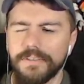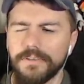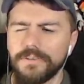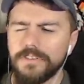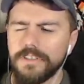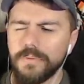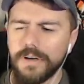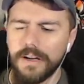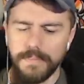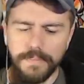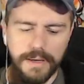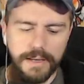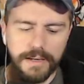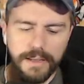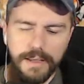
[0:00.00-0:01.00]
You'll see what I
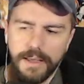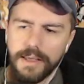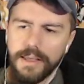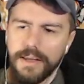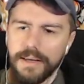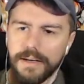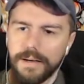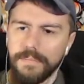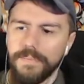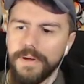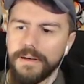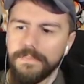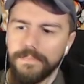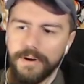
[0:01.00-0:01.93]
mean in a bit,